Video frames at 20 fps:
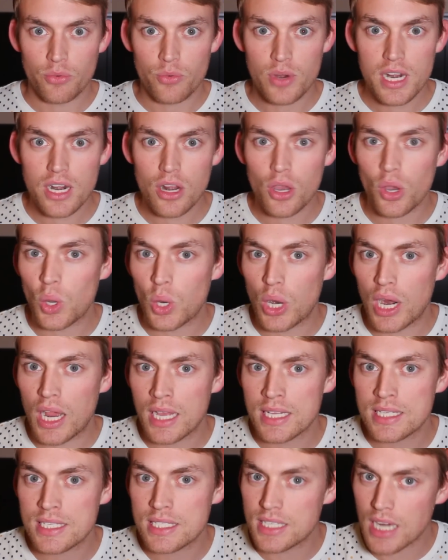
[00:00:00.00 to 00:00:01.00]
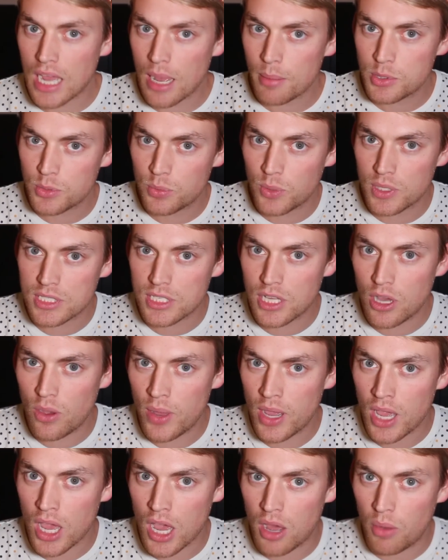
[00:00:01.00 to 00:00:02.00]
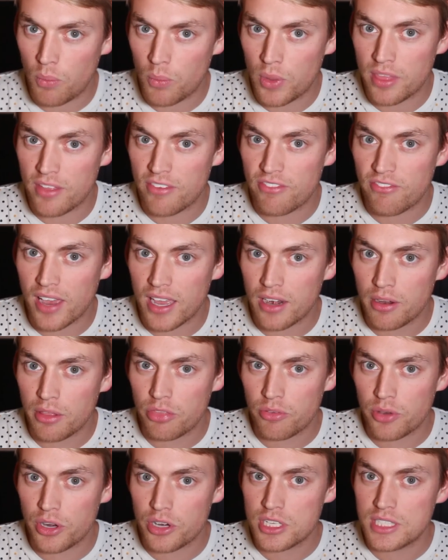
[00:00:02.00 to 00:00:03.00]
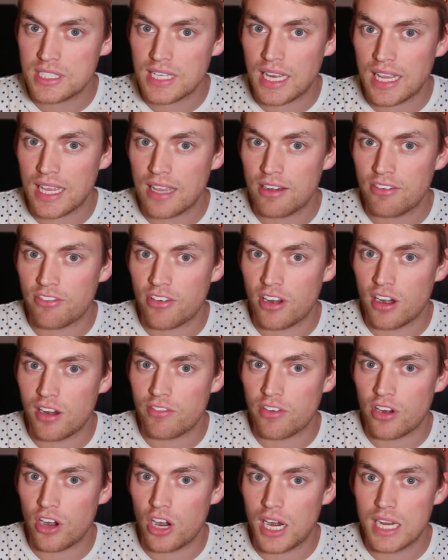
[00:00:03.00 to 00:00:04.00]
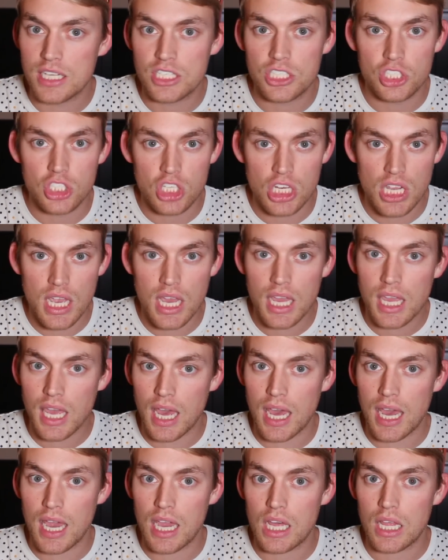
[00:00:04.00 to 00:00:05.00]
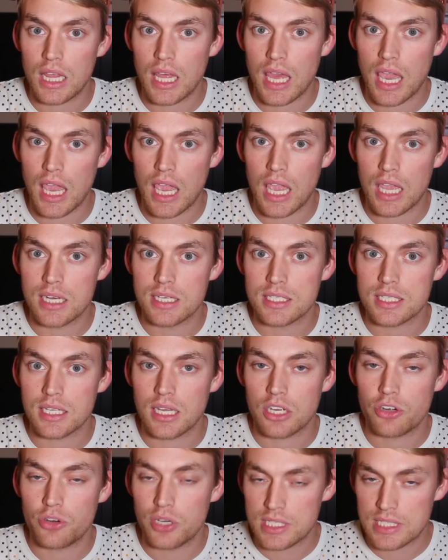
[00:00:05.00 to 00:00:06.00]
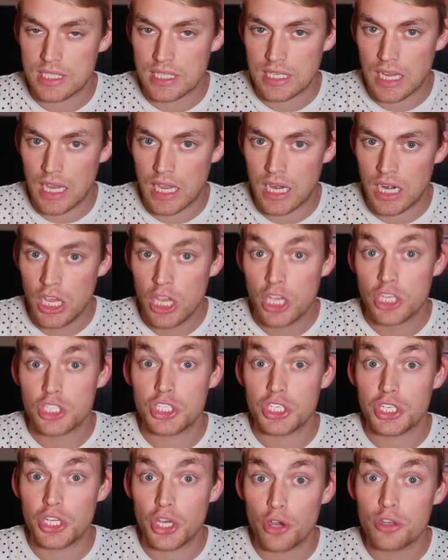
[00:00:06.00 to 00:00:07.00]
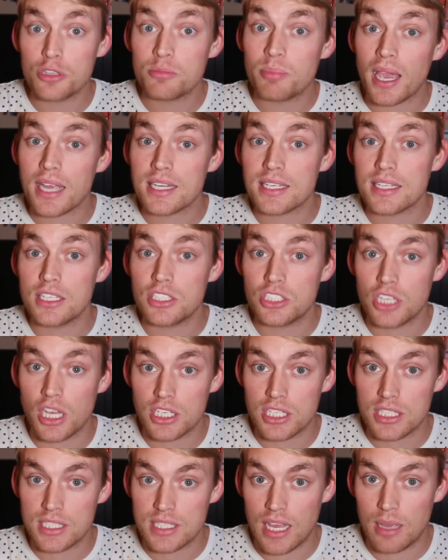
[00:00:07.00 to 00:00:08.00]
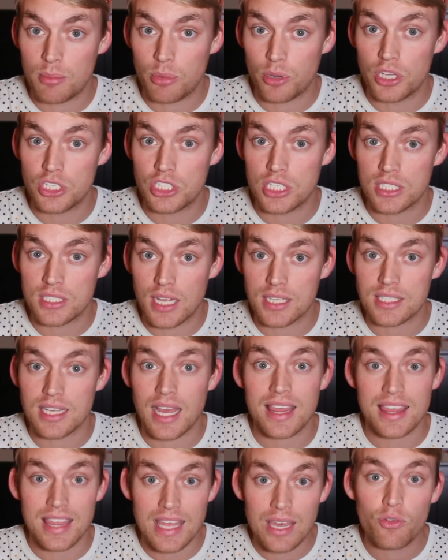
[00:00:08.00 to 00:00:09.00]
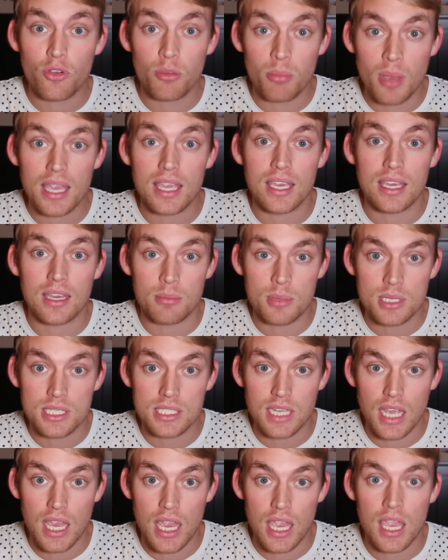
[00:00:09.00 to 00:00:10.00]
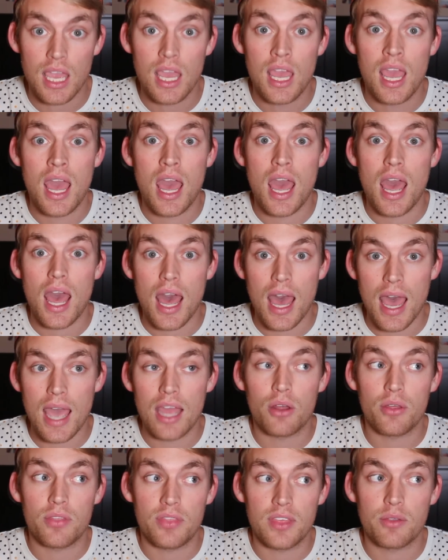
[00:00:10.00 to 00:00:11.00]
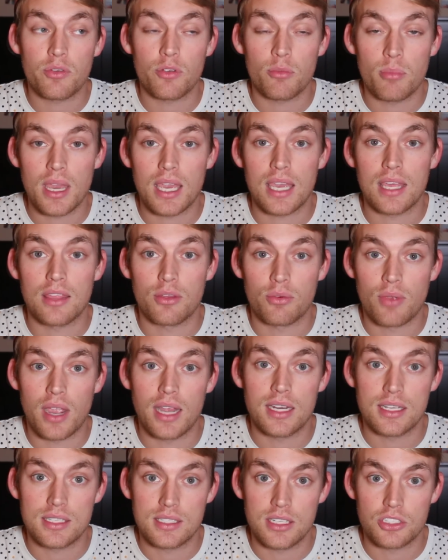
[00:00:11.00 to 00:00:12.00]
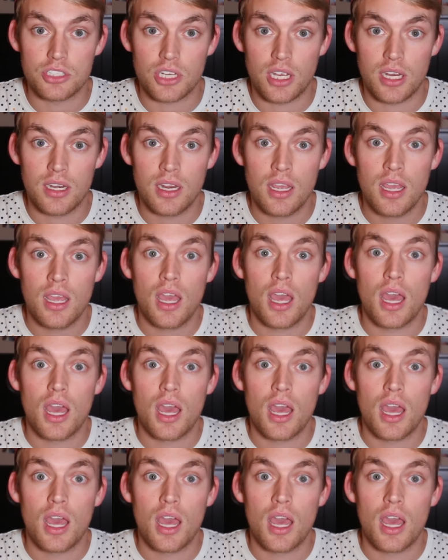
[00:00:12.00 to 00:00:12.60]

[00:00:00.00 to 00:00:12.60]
Rita Ora stops what's going on when the final three are standing in front of her. It's Gia, Kyle, and Chrislean. She goes back to the judges table and she says, I think we're making a mistake. I don't think we're making the right decision.